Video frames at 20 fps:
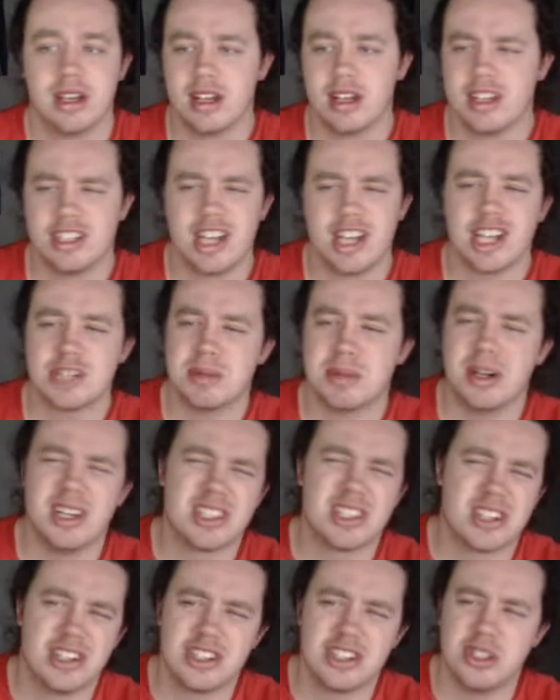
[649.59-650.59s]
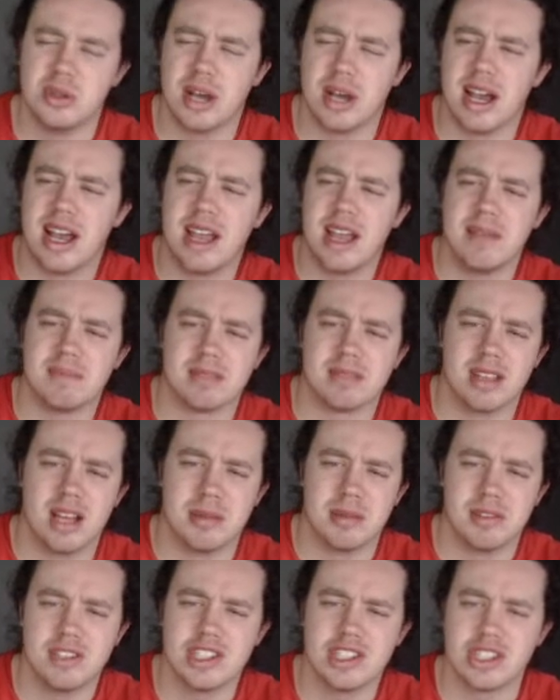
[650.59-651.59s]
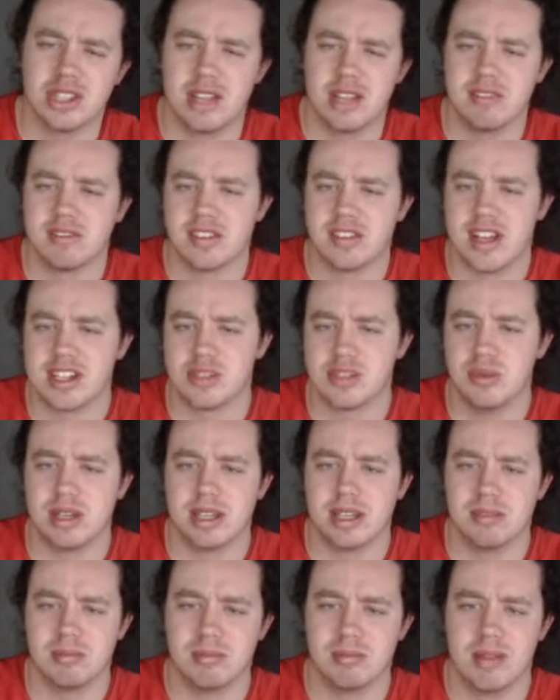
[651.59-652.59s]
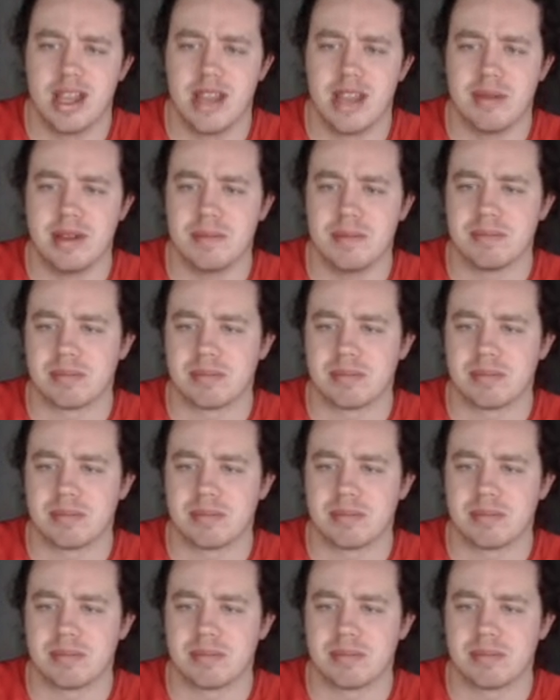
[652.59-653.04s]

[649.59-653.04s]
Josh Berry starts too high. He finished 11th last week at Miami.